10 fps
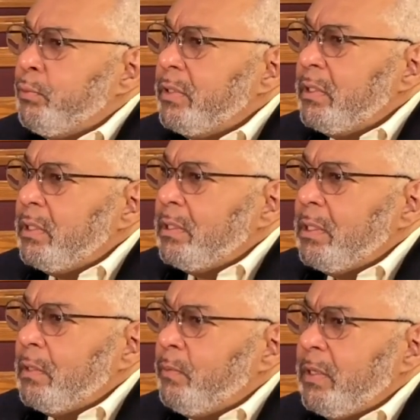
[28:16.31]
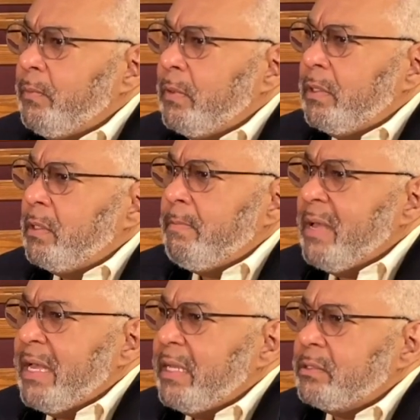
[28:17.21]
brilliant young people, and their
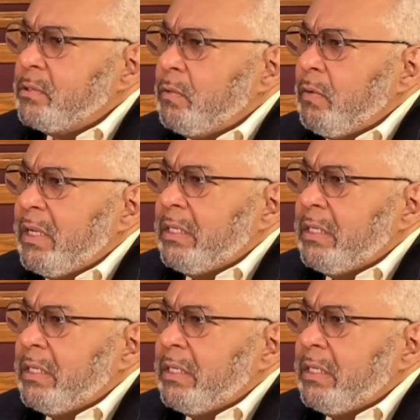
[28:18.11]
minds are great,